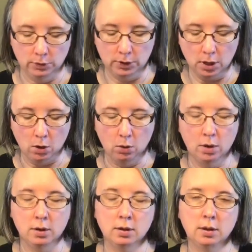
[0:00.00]
So
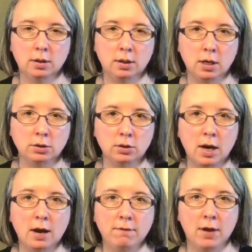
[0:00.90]

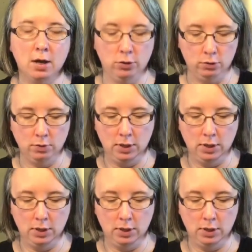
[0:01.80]
yesterday I found